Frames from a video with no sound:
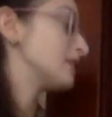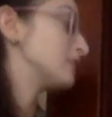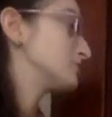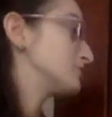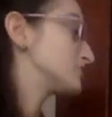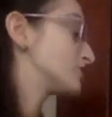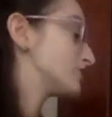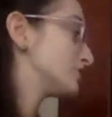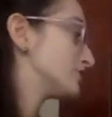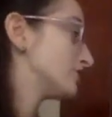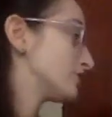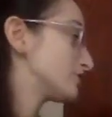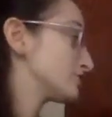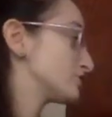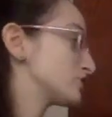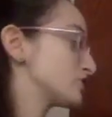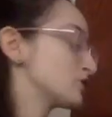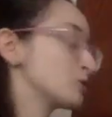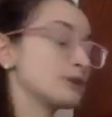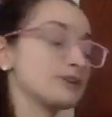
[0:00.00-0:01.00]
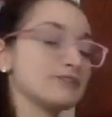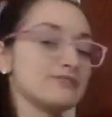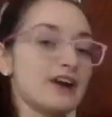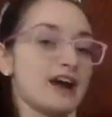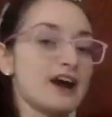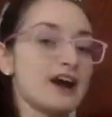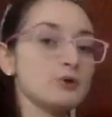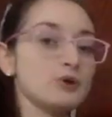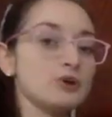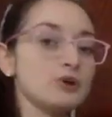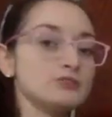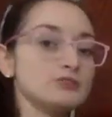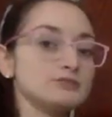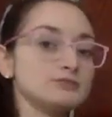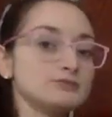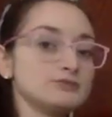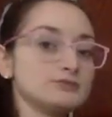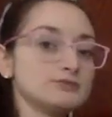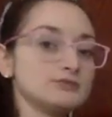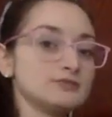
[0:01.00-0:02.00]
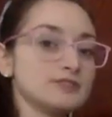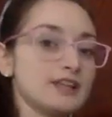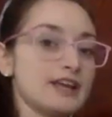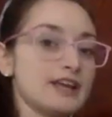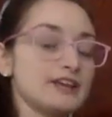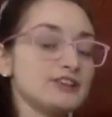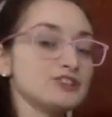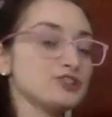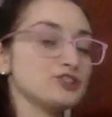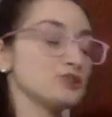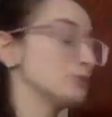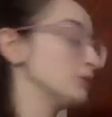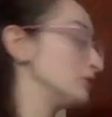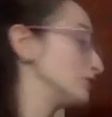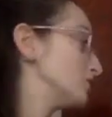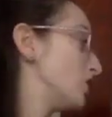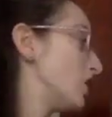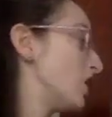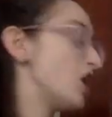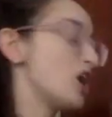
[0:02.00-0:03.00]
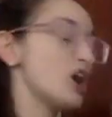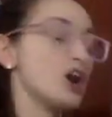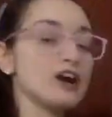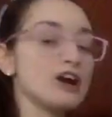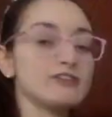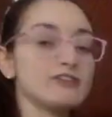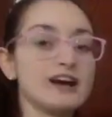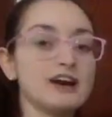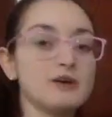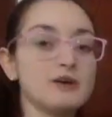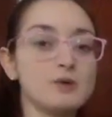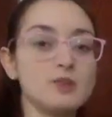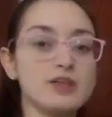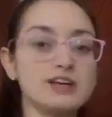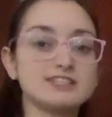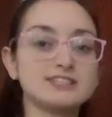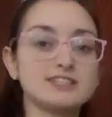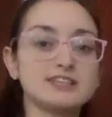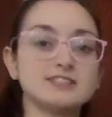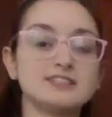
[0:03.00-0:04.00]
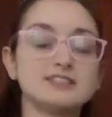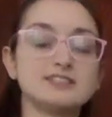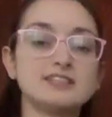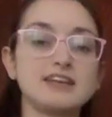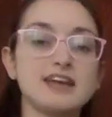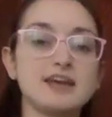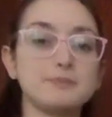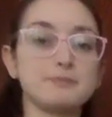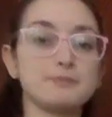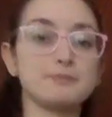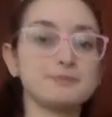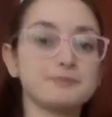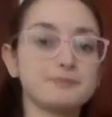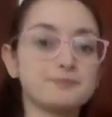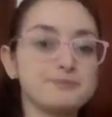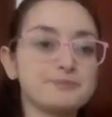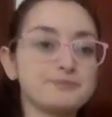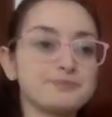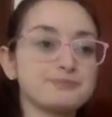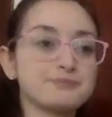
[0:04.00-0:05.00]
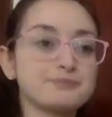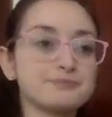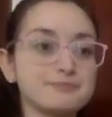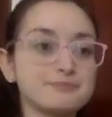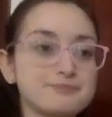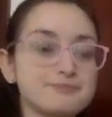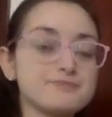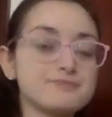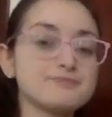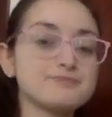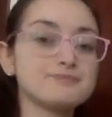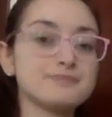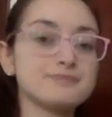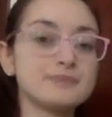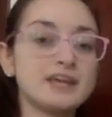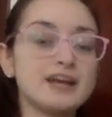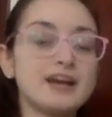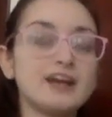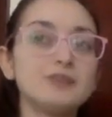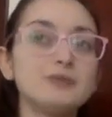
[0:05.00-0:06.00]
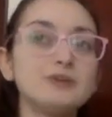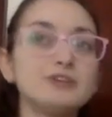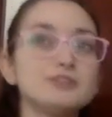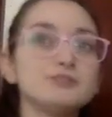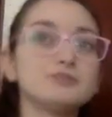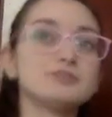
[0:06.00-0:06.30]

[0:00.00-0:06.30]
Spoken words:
will turn our short vowel into a long vowel that says its name? I want you